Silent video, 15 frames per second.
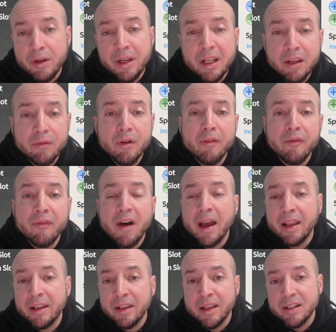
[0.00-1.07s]
you need to
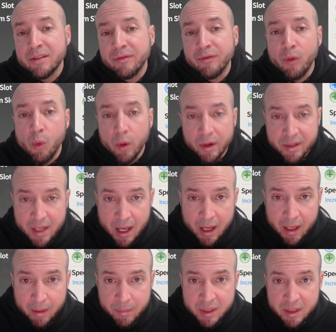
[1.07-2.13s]
refine this 4
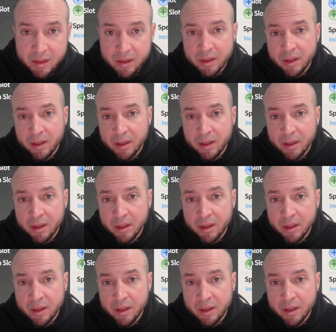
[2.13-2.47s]
times.